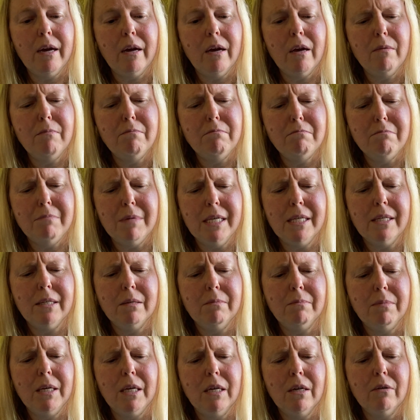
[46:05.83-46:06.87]
I missed
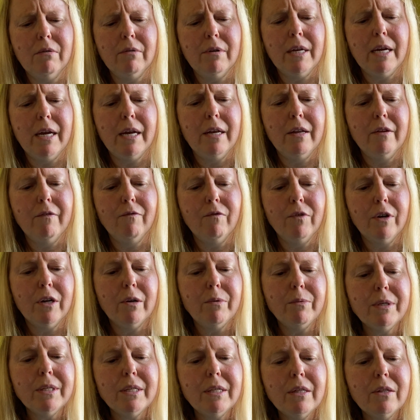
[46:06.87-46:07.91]
being creative when I
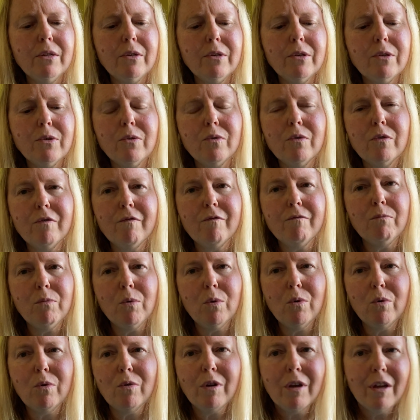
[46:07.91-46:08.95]
was in those sort of
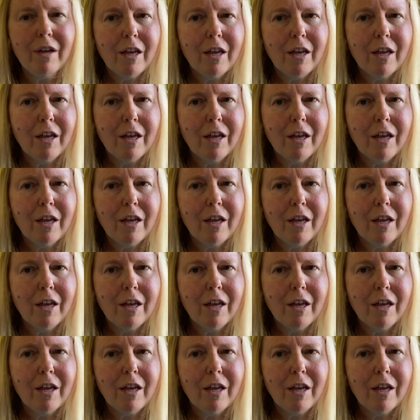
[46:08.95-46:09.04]
more